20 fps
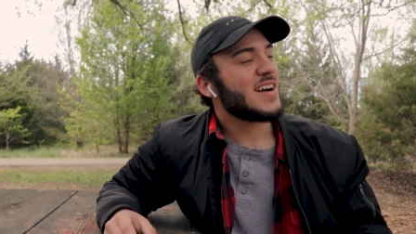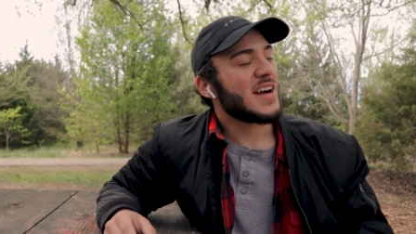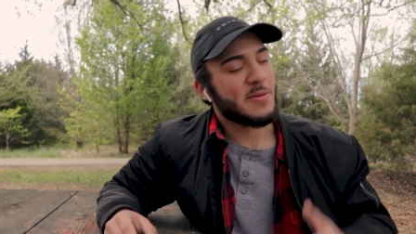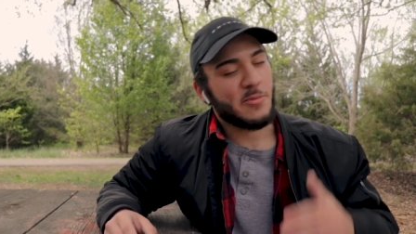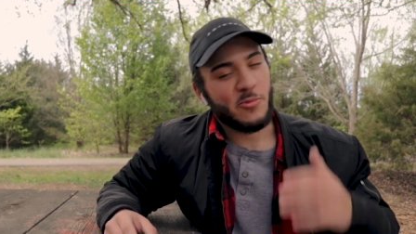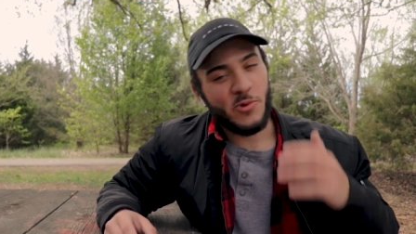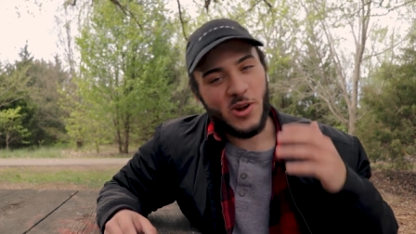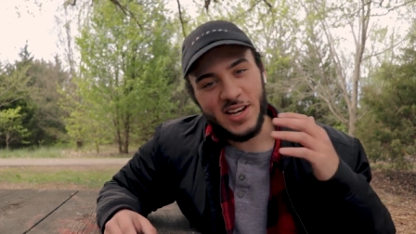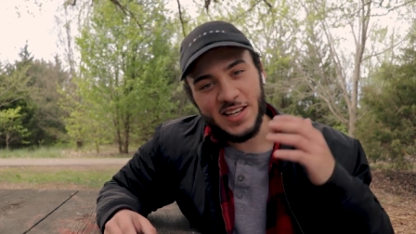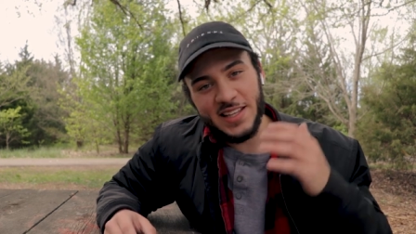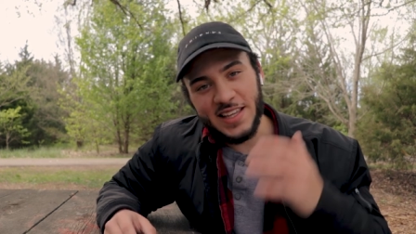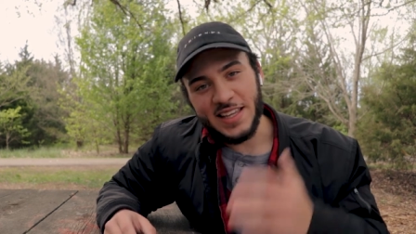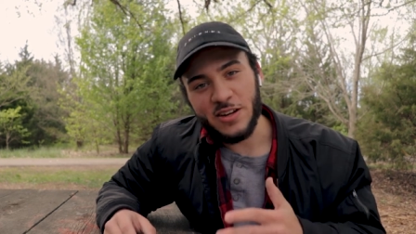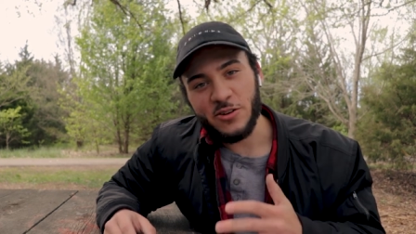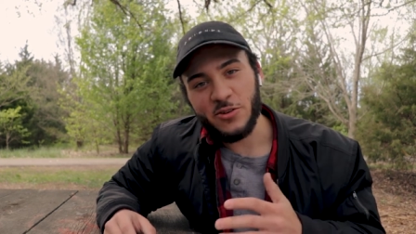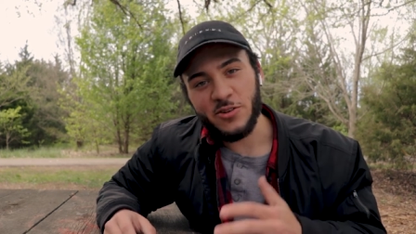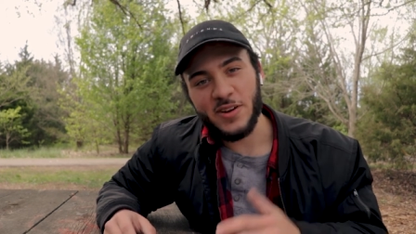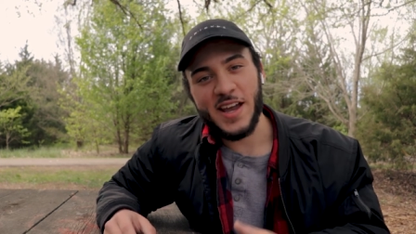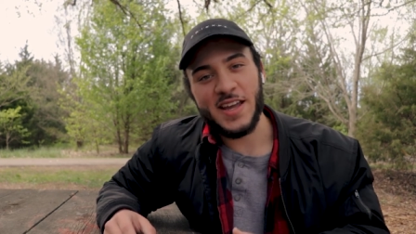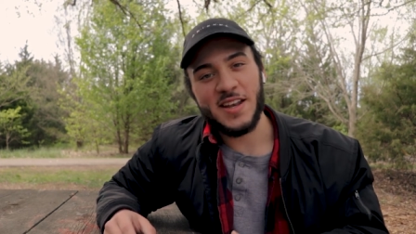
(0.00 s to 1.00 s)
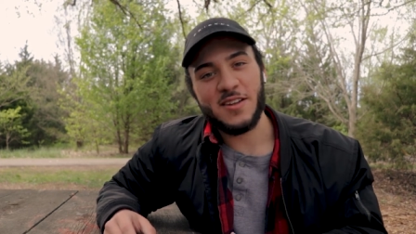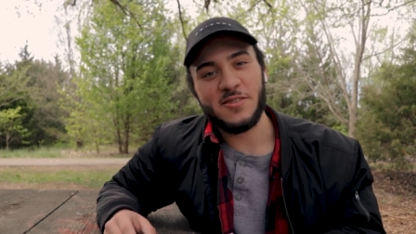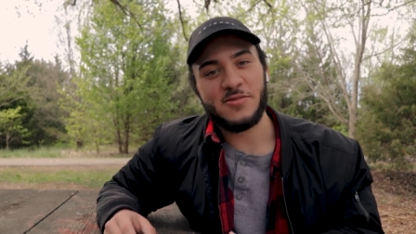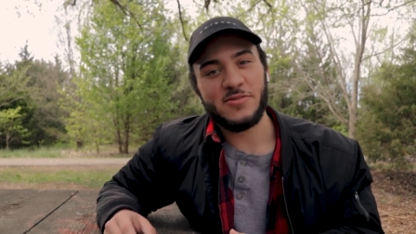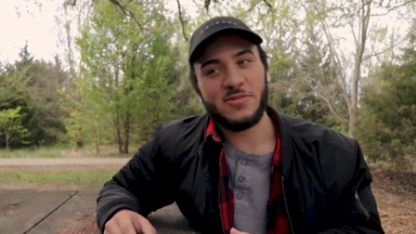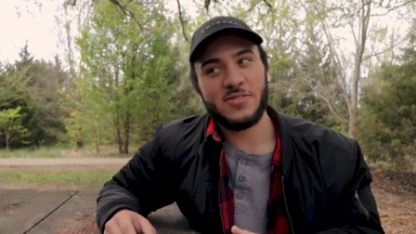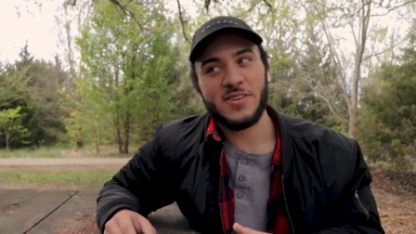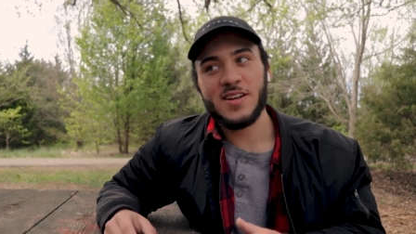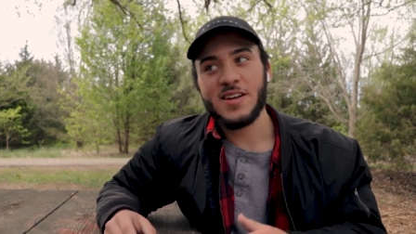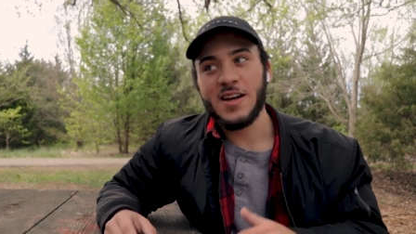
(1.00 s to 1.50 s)
I'm ready to get
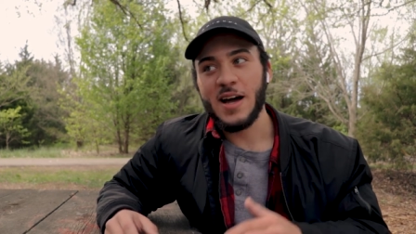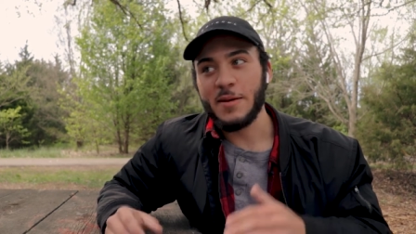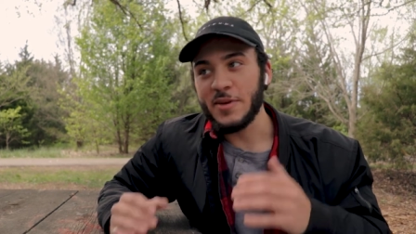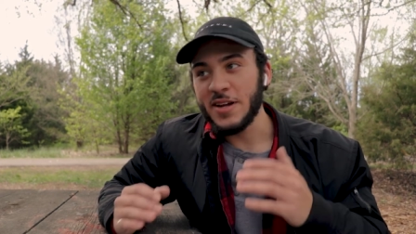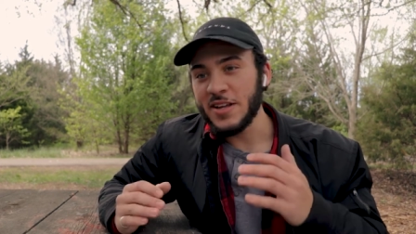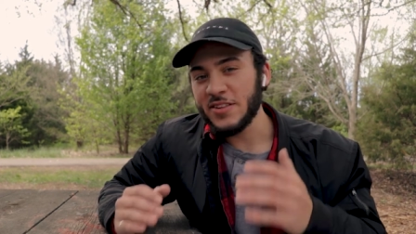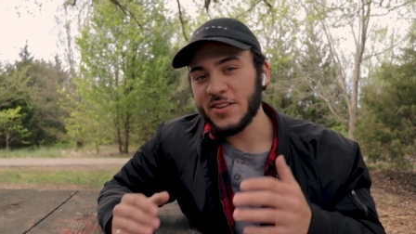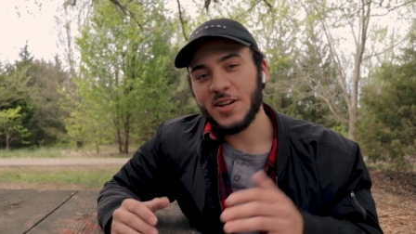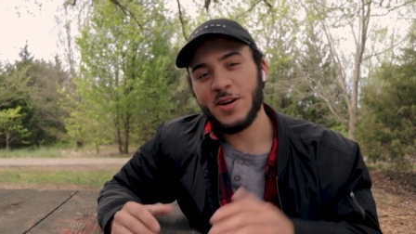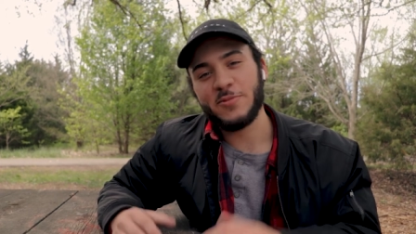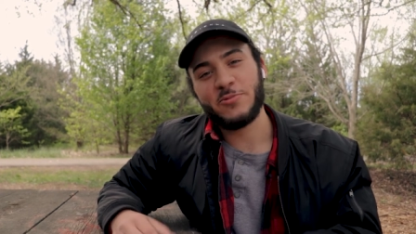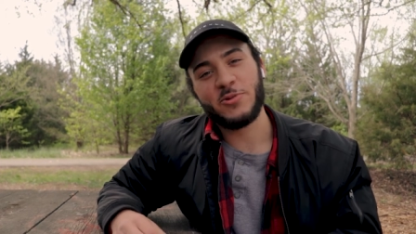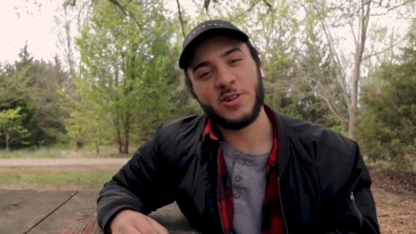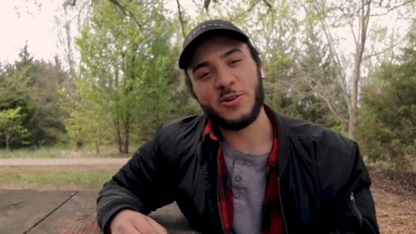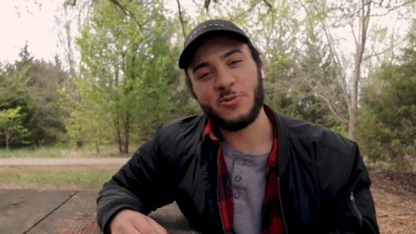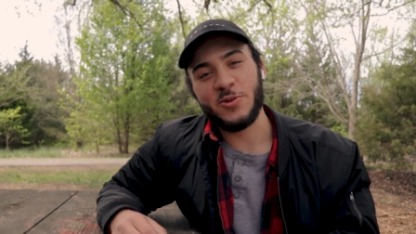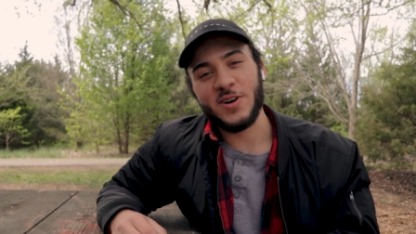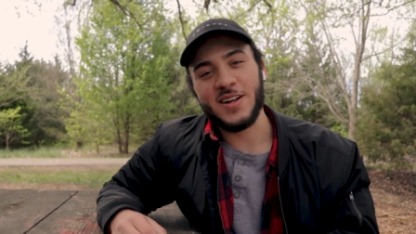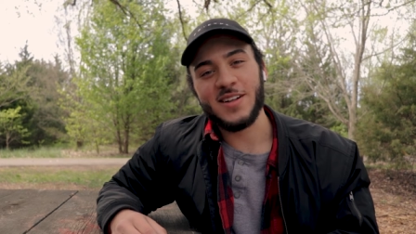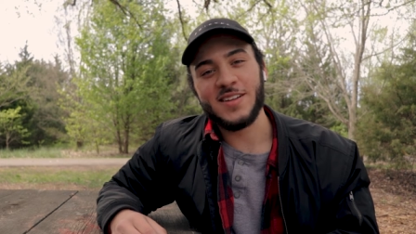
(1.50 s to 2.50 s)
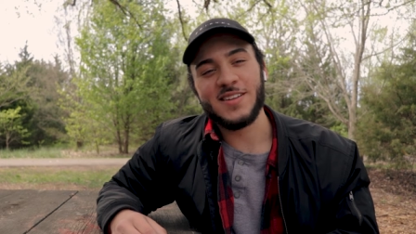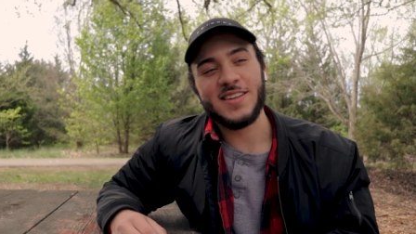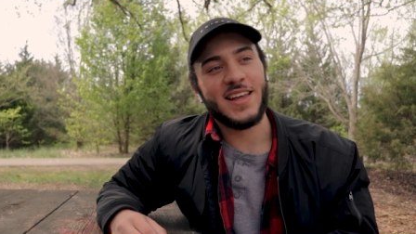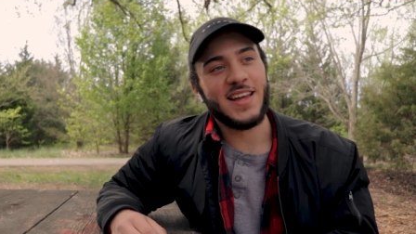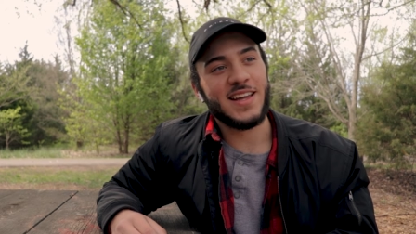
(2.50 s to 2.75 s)
creative, I'm healing up really well,